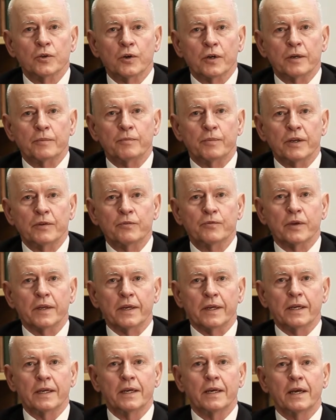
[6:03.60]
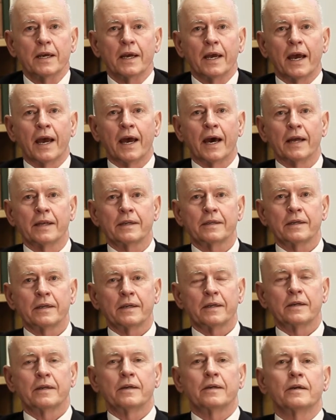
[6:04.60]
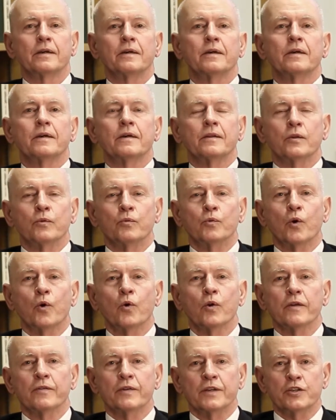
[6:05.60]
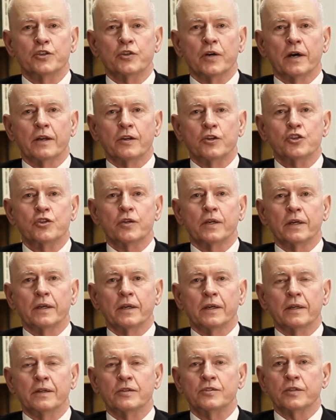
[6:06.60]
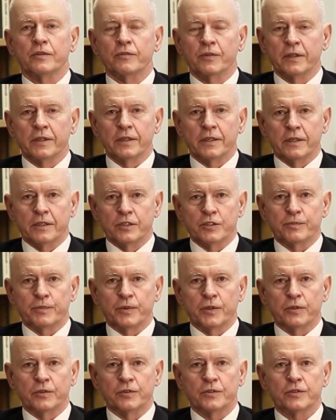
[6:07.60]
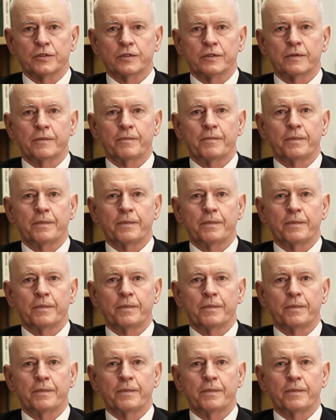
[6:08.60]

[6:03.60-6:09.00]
look briefly at the role of a judge in civilian disputes.